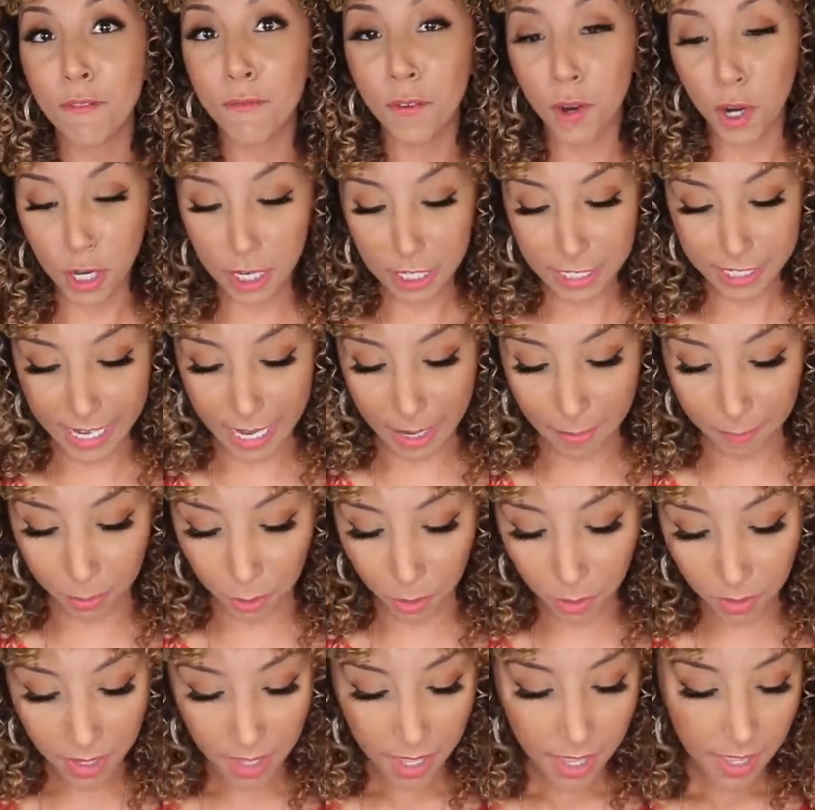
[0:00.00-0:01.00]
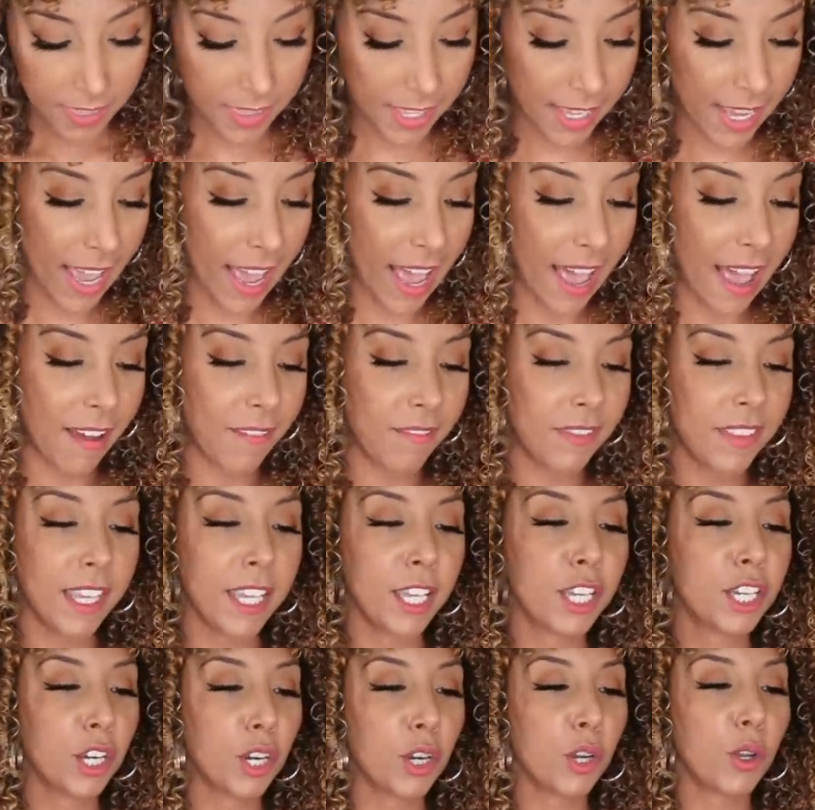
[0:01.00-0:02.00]
For example, they have
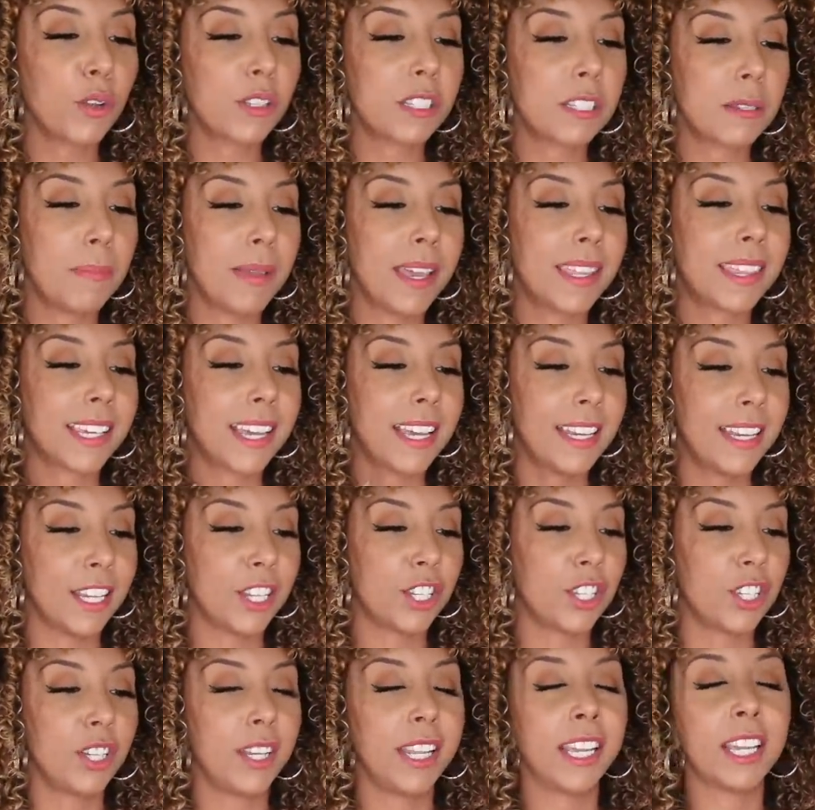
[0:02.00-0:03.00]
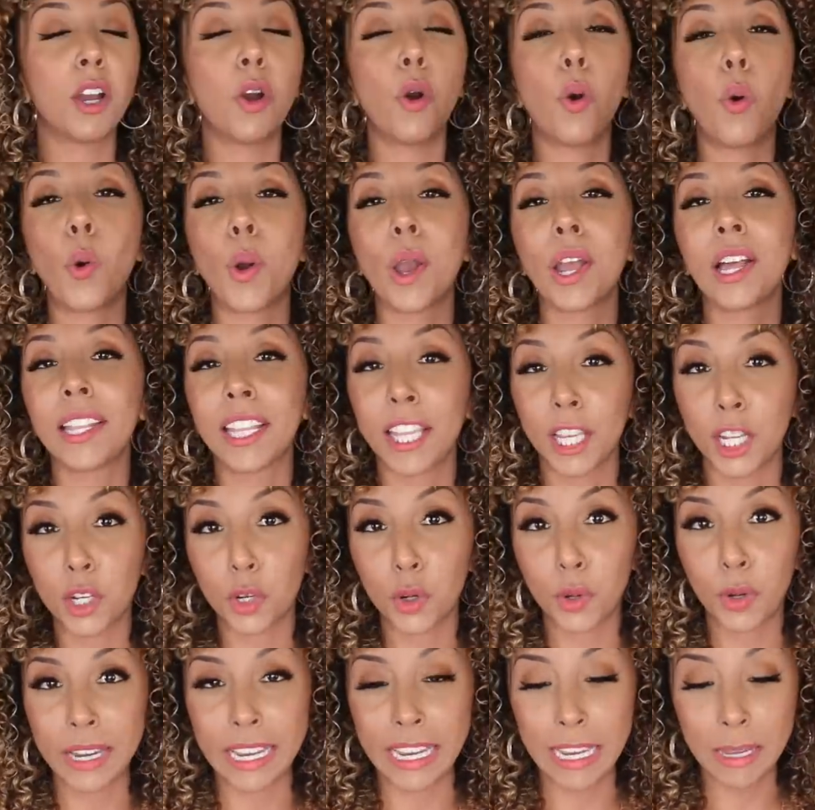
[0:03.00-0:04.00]
the CurlSmith Conditioning Oil and
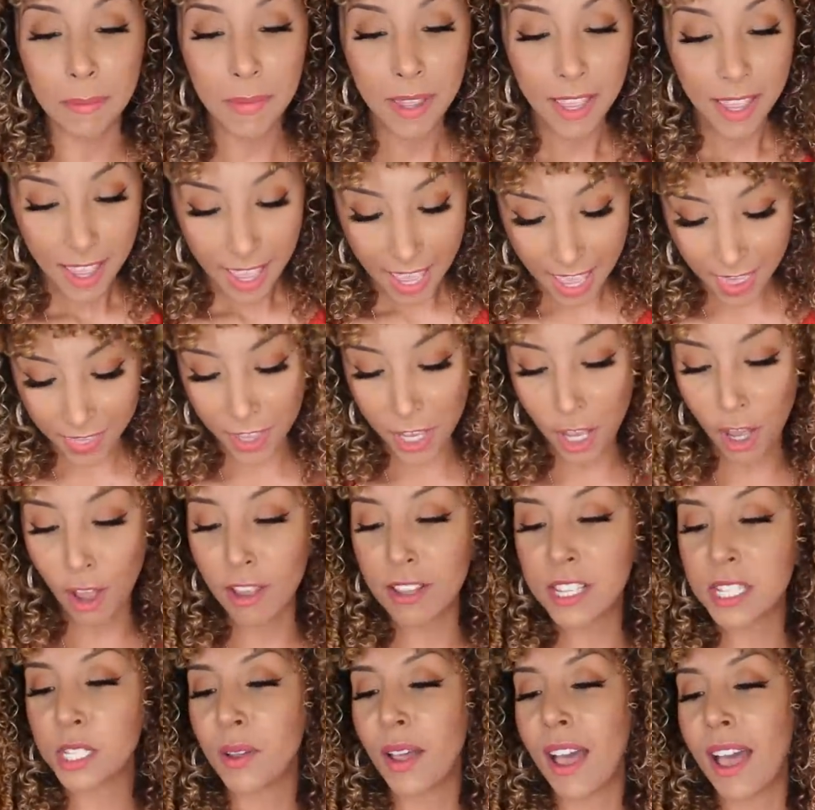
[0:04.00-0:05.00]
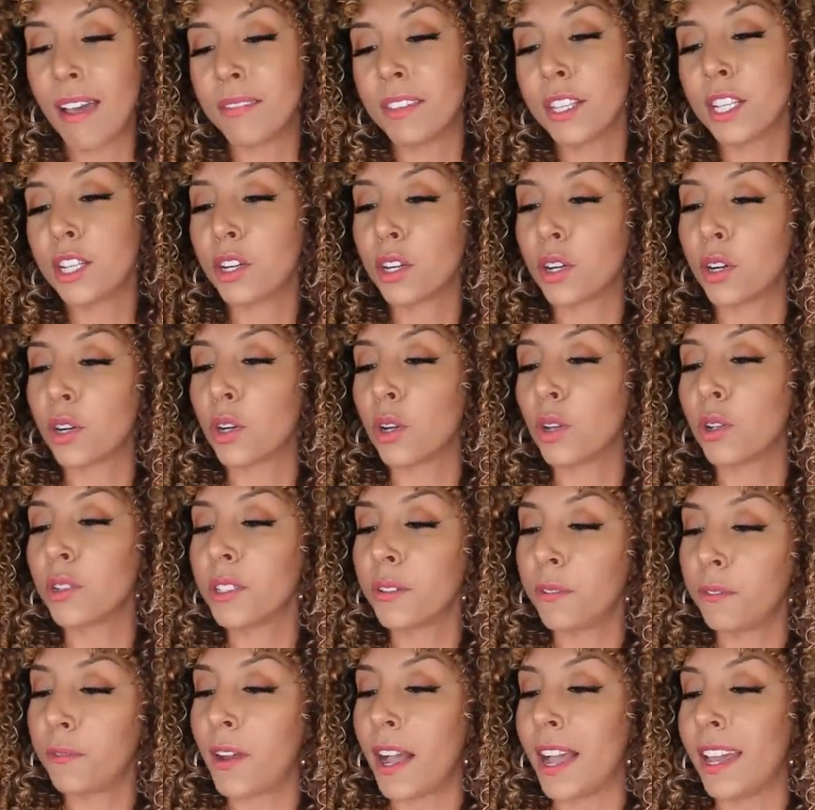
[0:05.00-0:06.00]
Cream, and they also have the Curl
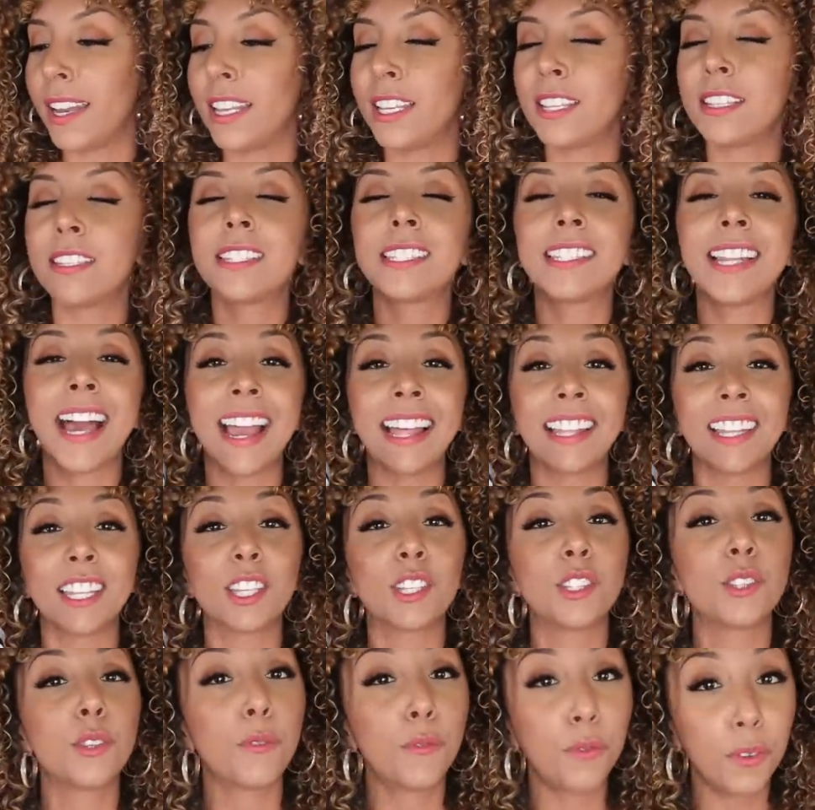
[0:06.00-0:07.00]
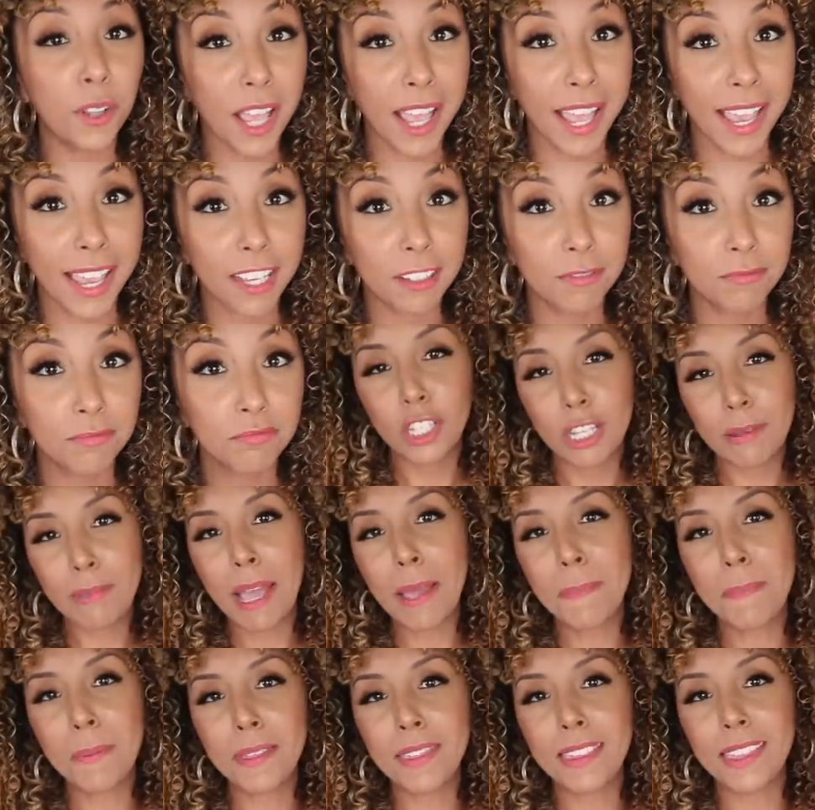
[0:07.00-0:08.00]
Defining Styling Souffle. So you
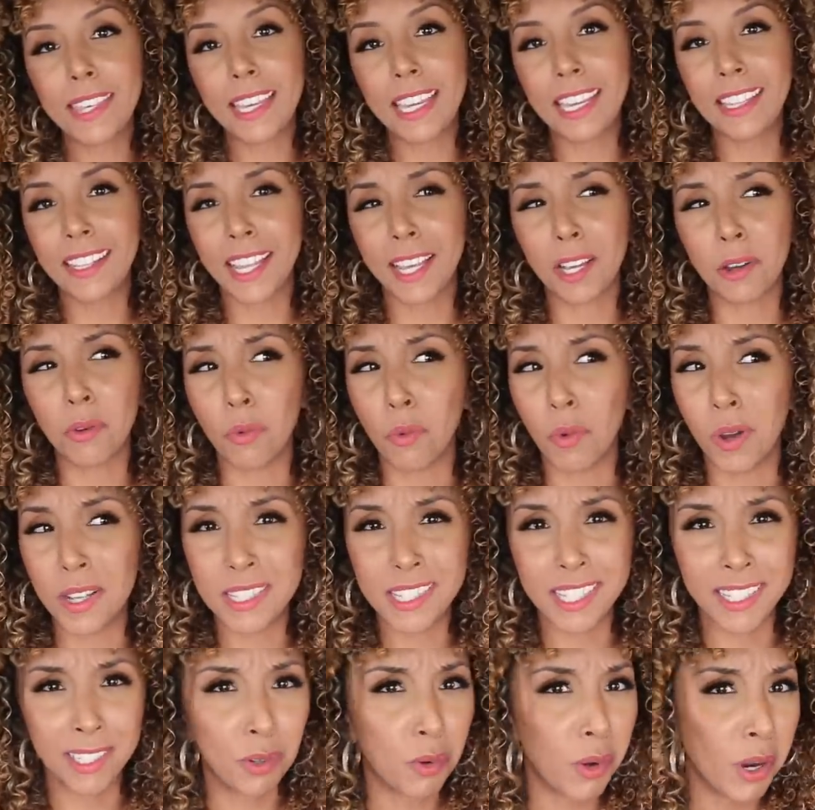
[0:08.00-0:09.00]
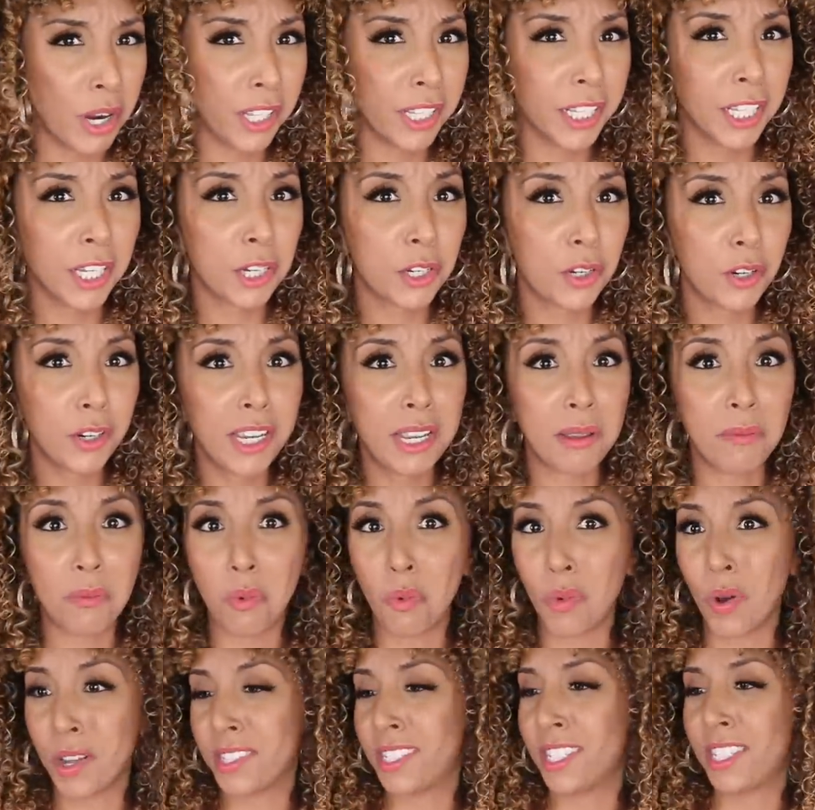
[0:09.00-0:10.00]
might be thinking like, what's an oil and cream?
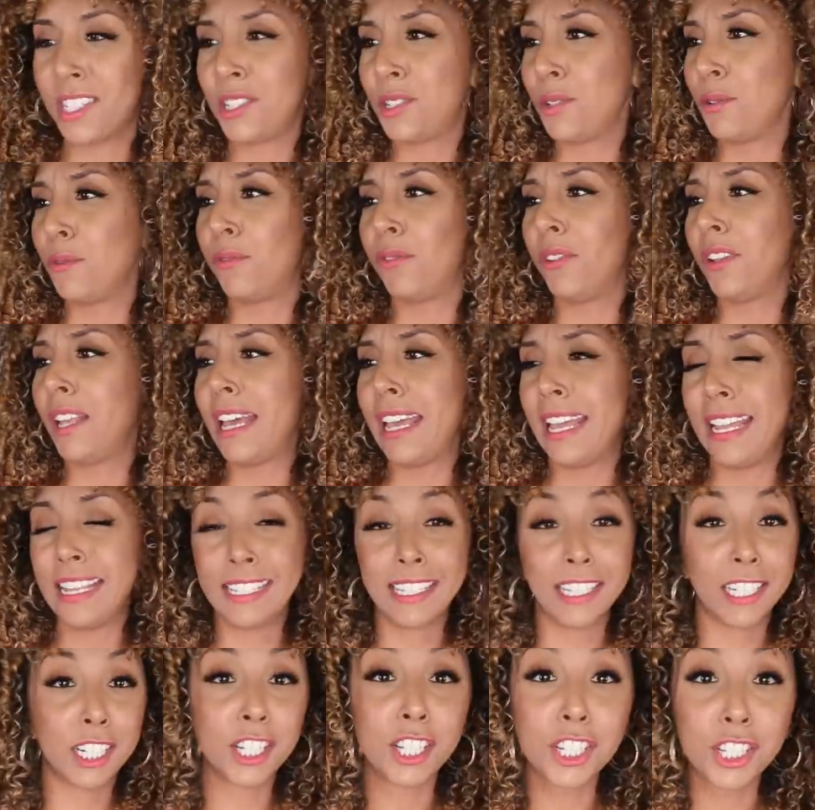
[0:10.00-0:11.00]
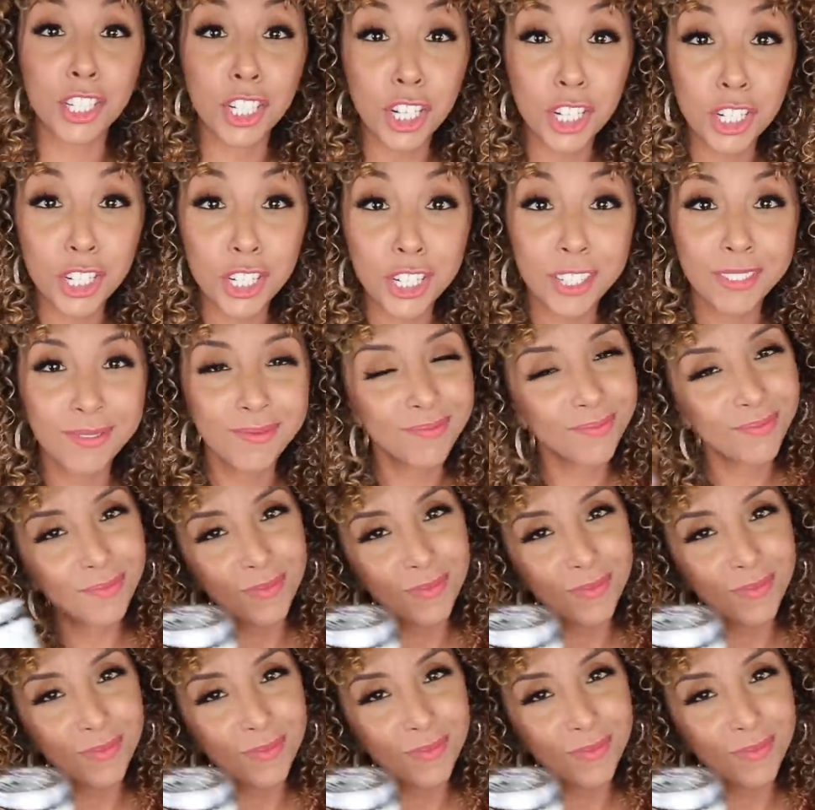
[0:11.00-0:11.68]
What's a souffle? Is it a dessert?